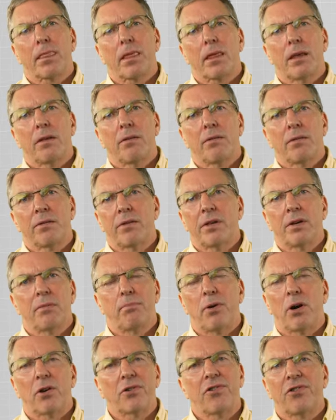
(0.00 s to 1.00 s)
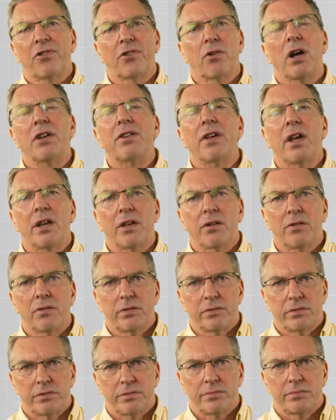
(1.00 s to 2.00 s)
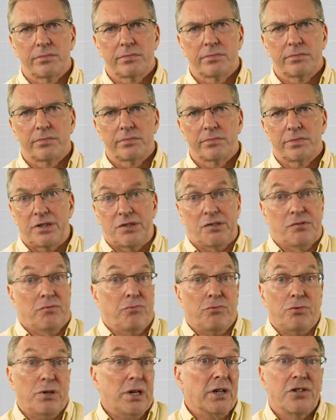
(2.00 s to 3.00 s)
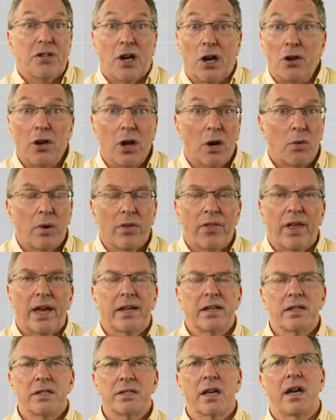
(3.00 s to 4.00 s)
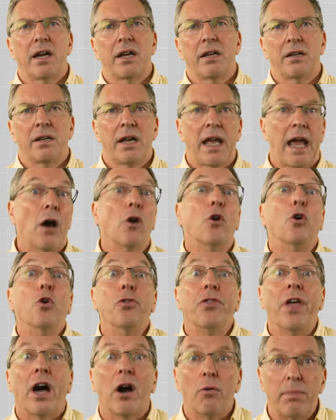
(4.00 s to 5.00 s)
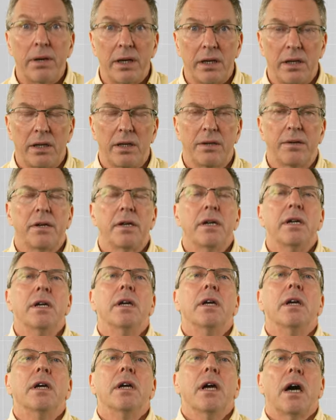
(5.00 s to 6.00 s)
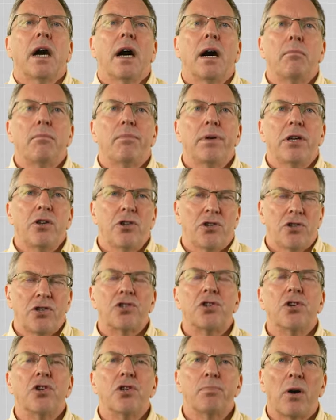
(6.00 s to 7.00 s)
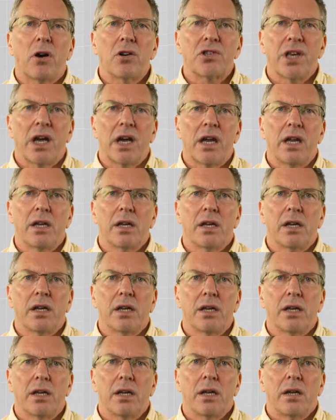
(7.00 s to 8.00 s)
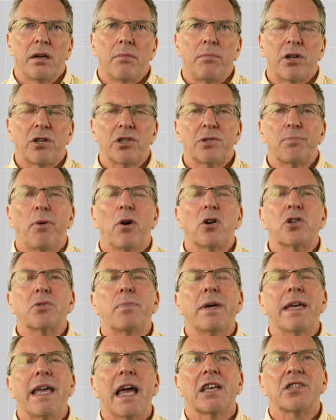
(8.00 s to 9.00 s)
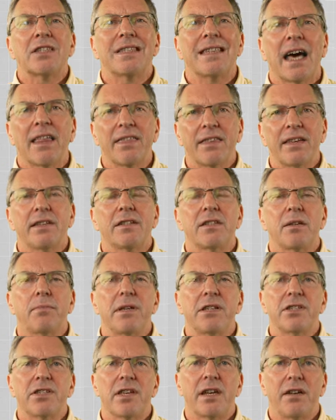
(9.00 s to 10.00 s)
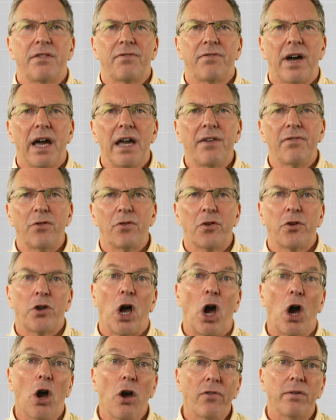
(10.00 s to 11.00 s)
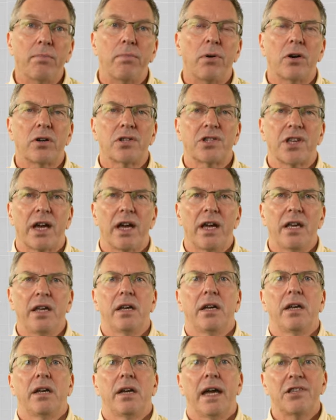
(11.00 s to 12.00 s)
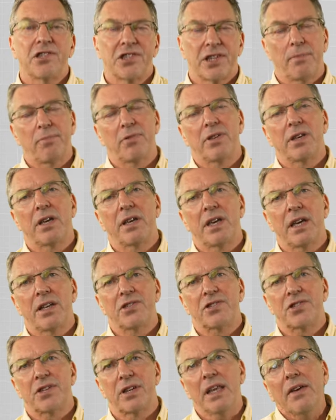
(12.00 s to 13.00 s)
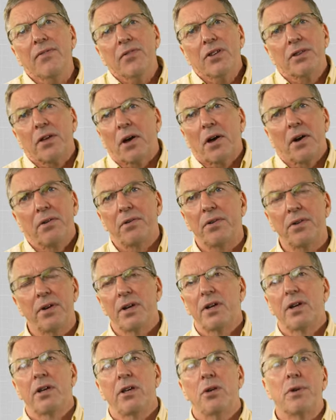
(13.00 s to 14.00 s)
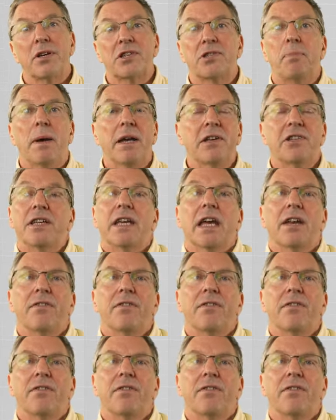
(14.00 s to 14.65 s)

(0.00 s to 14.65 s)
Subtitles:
the boxes are identical. You really don't know what they contain, how good they'll be. But you should choose box A, because box B has nothing to be said in favor of it over box A and something against it, even though you expect to get